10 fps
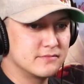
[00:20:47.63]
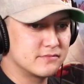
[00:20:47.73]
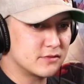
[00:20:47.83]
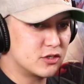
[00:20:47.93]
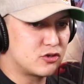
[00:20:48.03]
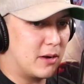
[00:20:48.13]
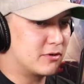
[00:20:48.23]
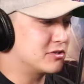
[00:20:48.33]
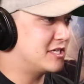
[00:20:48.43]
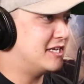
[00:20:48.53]
Tropical
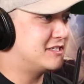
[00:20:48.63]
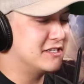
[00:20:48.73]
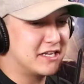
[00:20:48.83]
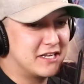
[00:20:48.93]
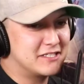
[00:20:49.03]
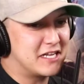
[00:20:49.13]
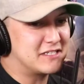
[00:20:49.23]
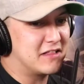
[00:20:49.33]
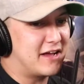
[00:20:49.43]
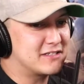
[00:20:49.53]
Shade Tinting says he
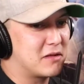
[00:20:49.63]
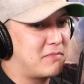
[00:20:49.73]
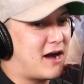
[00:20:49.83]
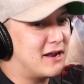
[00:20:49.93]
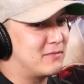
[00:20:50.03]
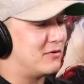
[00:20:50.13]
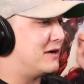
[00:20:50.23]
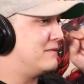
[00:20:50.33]
likes the bottom one.